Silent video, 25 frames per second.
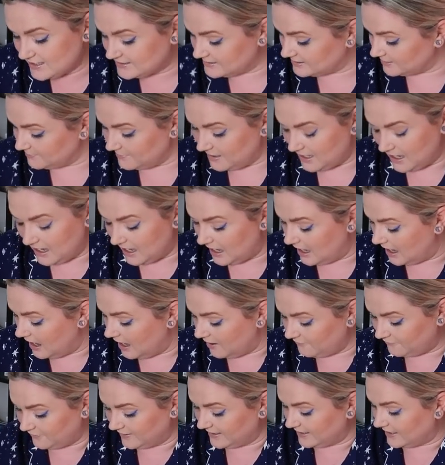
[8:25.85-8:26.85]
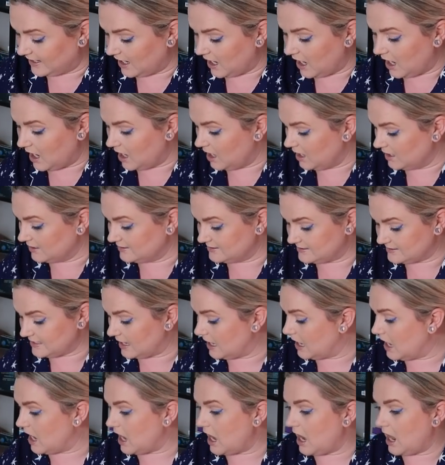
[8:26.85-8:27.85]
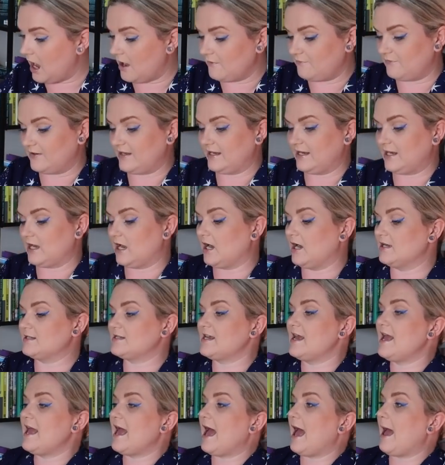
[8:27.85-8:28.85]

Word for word: Some lovely cards, lovely cards.